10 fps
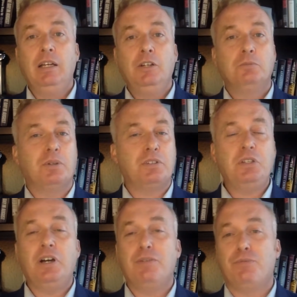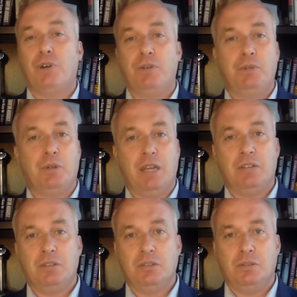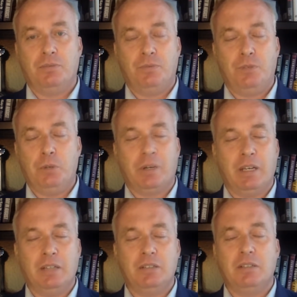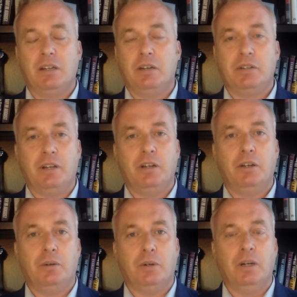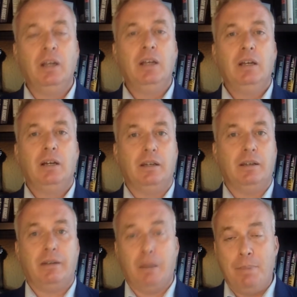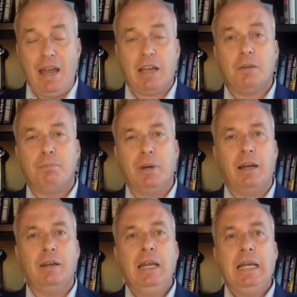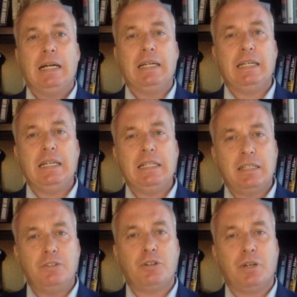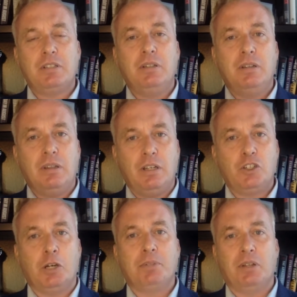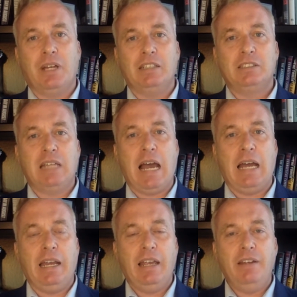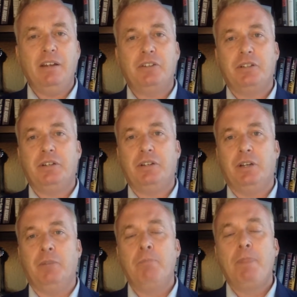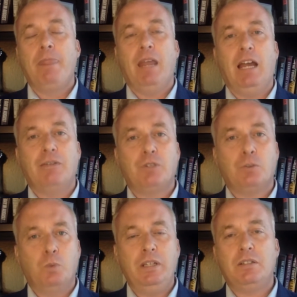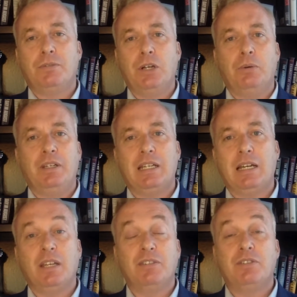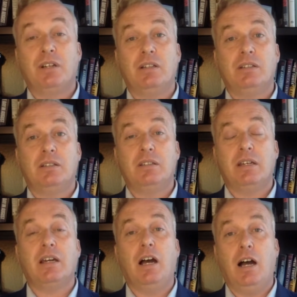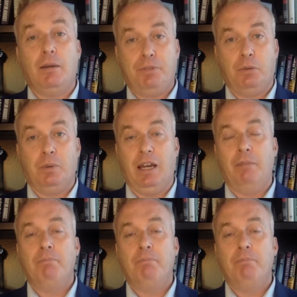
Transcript: Well, they still have fewer cases than Ontario or Quebec, but it's interesting that they jumped on that stat. In Ontario, after weeks of going down, they started to tick up the way.